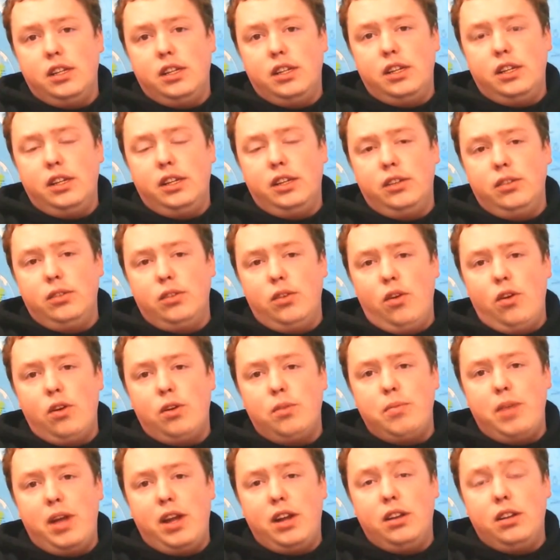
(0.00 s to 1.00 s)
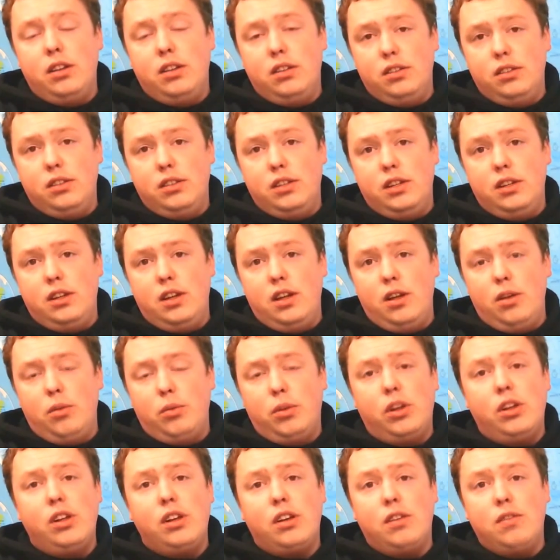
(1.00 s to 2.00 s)
It automatic,
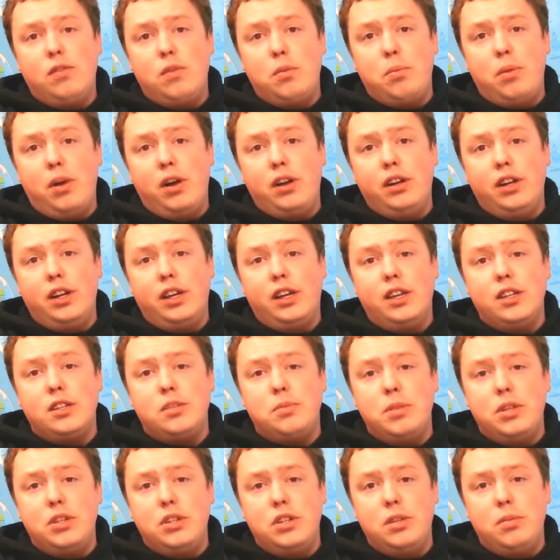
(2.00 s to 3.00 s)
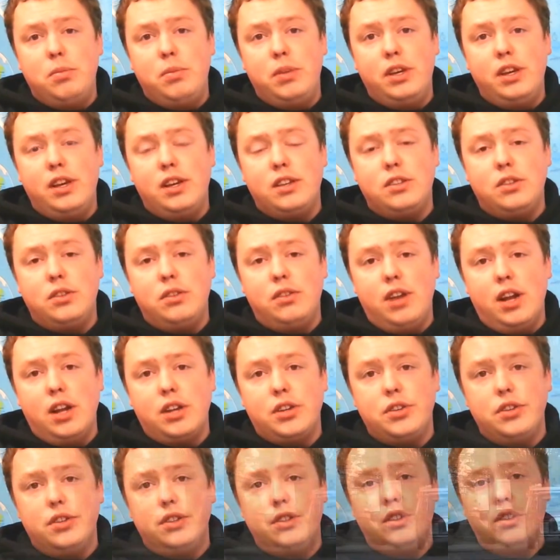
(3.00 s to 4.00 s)
click of a button, it gets me GPS
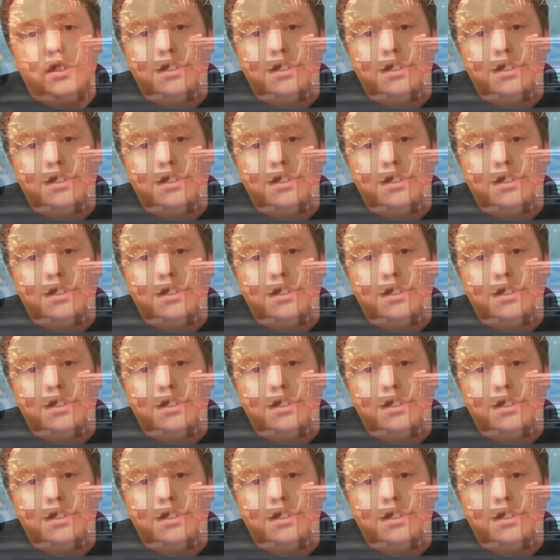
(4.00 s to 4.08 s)
directions.